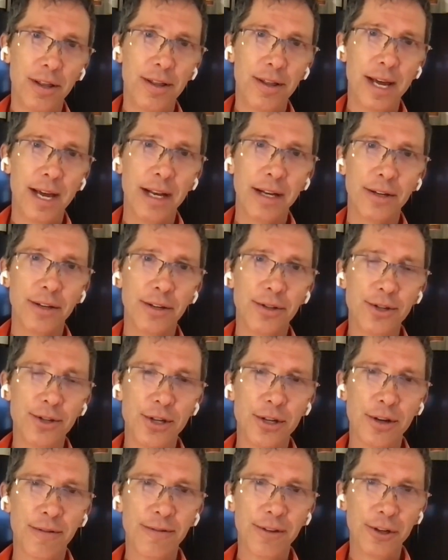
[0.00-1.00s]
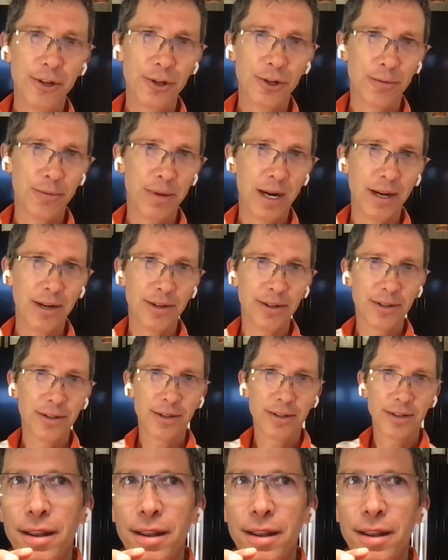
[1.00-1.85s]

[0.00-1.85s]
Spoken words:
than to your future buyers.